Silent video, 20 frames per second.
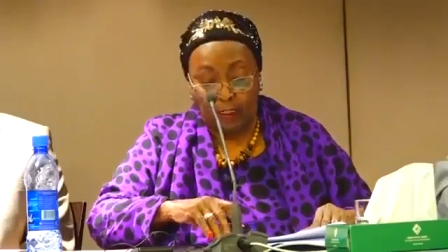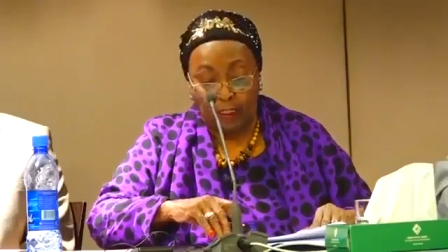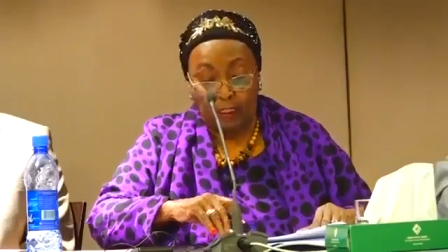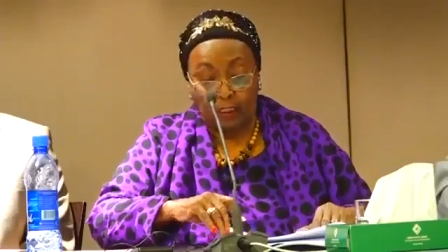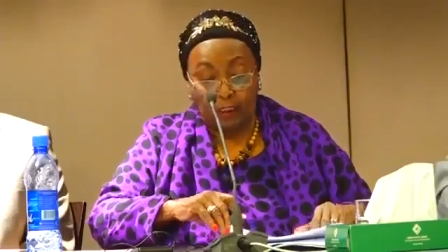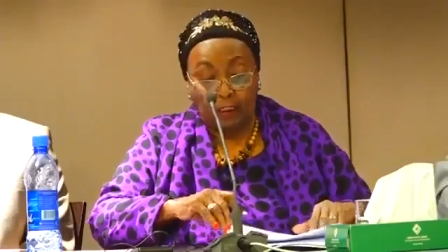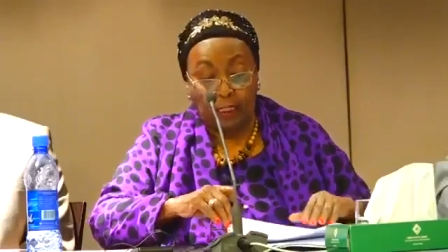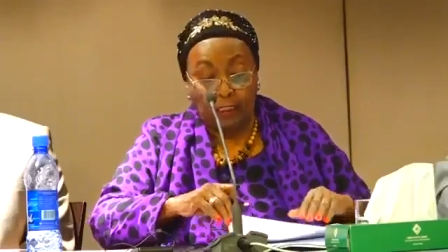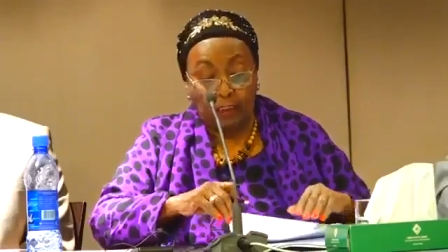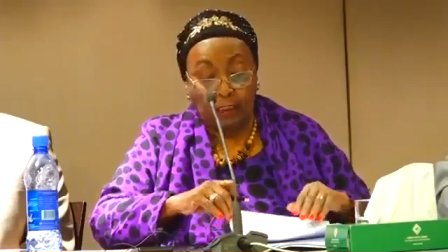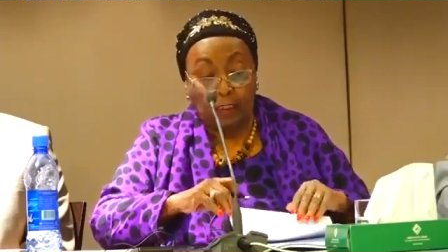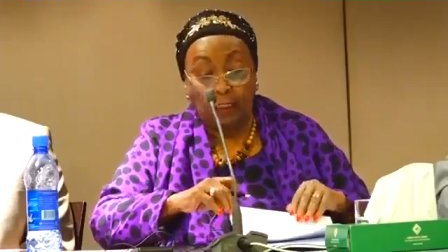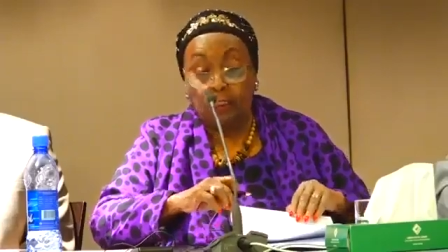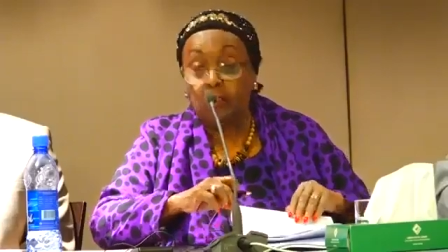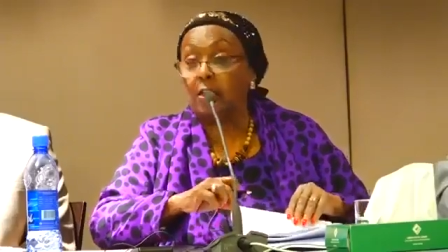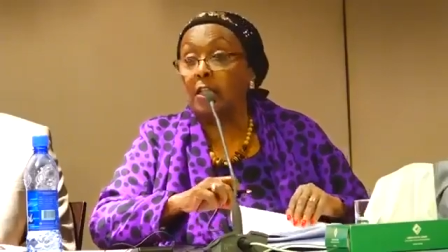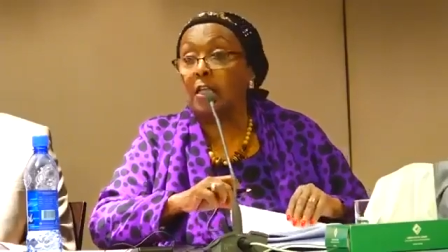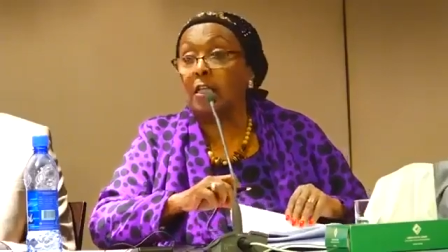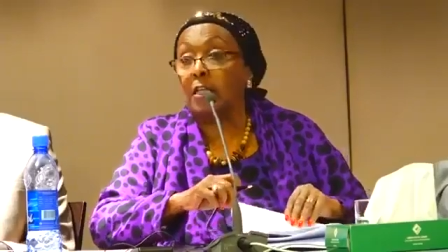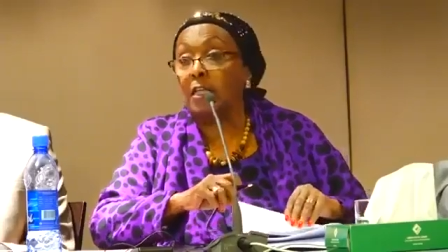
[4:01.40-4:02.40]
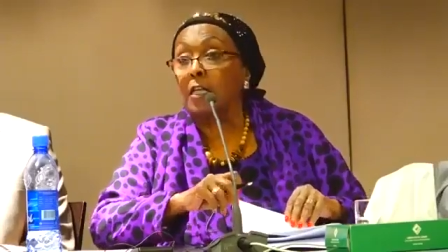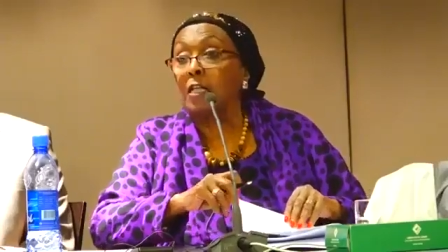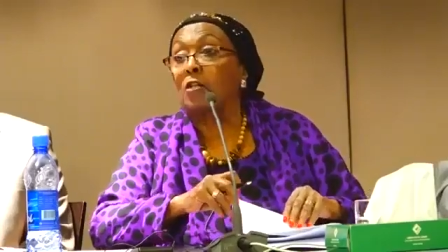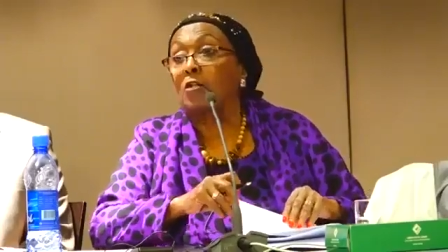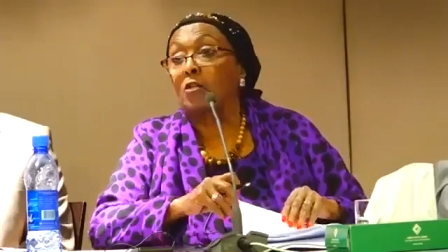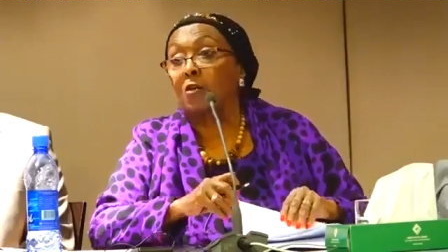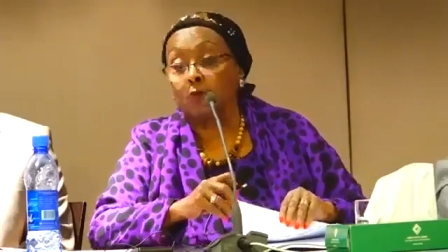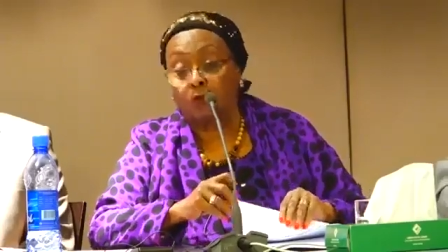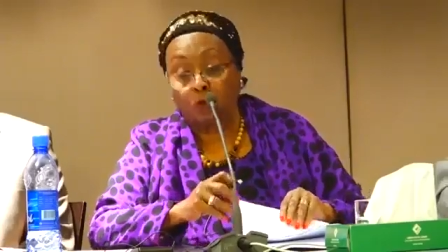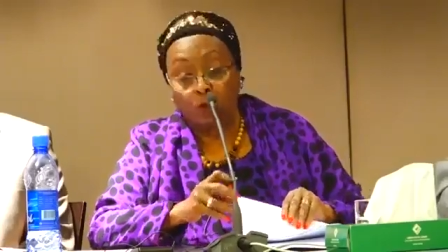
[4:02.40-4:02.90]
is that since there
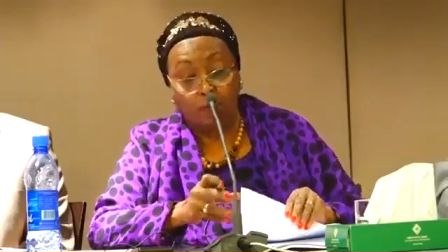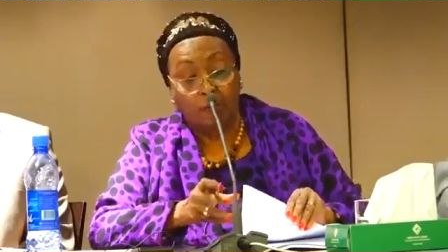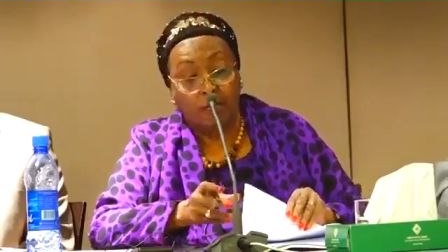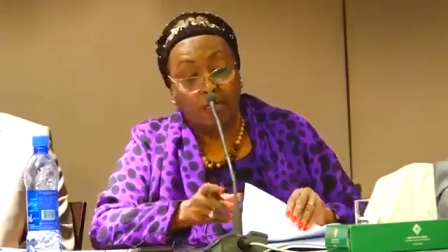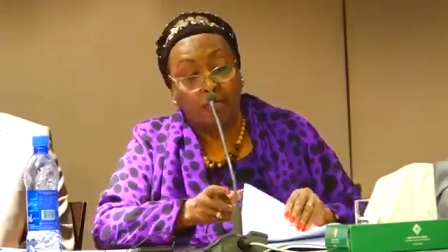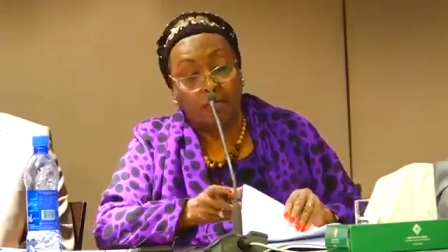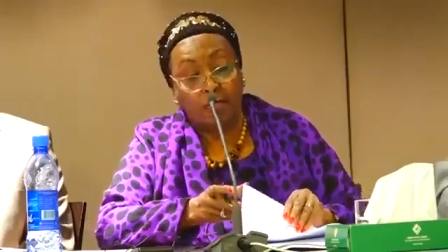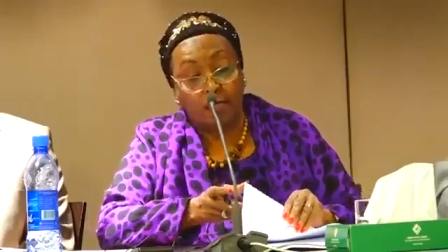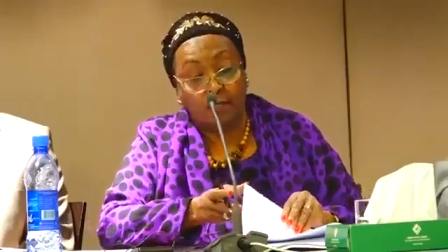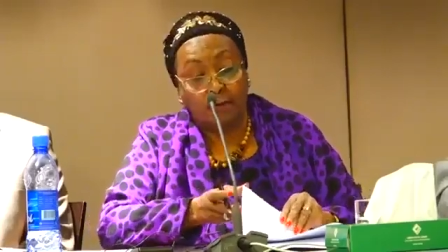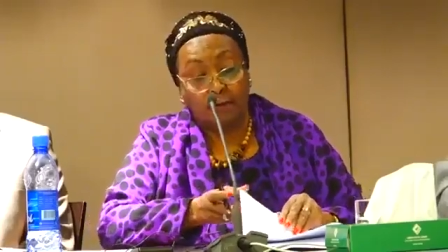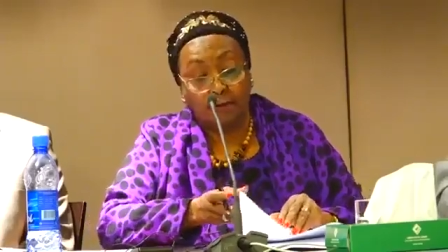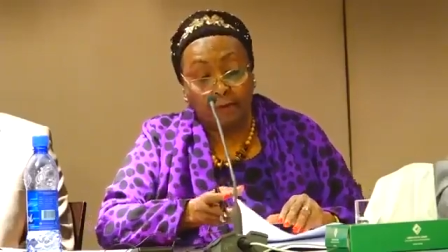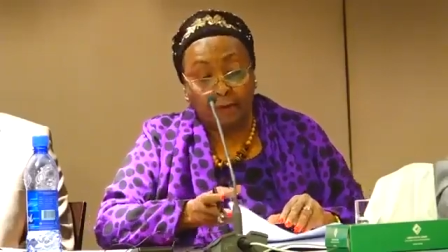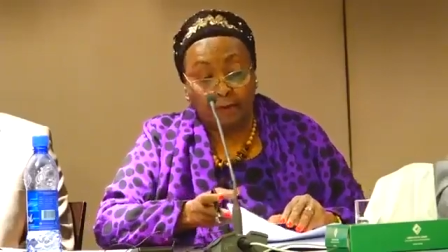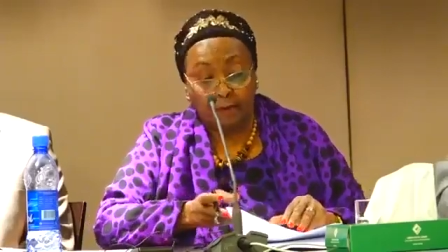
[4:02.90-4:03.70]
is no Somalia,